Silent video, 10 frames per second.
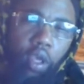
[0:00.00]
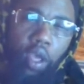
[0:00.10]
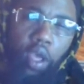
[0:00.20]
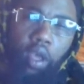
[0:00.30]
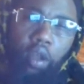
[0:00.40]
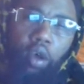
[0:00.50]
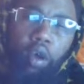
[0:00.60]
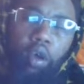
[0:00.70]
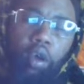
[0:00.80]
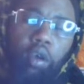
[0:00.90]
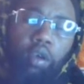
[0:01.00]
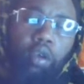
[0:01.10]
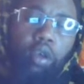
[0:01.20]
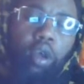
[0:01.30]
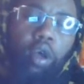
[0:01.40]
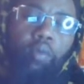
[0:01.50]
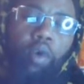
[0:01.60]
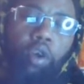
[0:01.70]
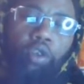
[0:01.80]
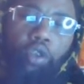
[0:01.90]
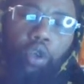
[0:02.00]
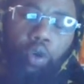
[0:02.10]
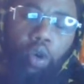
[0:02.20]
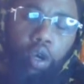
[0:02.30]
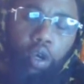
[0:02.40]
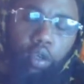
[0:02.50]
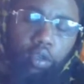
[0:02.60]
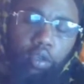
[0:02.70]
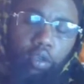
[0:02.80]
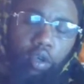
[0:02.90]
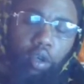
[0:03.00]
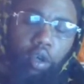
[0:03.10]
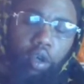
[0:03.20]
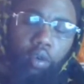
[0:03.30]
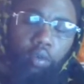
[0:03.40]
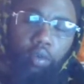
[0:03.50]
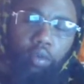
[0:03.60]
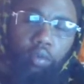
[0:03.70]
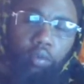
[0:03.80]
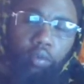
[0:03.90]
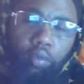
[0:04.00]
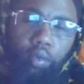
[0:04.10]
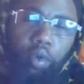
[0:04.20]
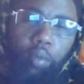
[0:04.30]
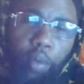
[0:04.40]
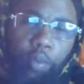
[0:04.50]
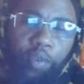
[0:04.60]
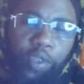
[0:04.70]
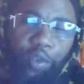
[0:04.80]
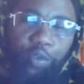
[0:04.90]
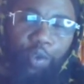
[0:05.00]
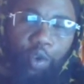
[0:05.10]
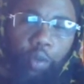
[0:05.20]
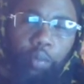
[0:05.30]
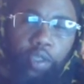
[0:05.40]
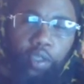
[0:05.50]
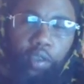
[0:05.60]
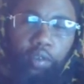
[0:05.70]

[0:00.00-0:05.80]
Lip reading: And I'm also a member of a Sufi order myself.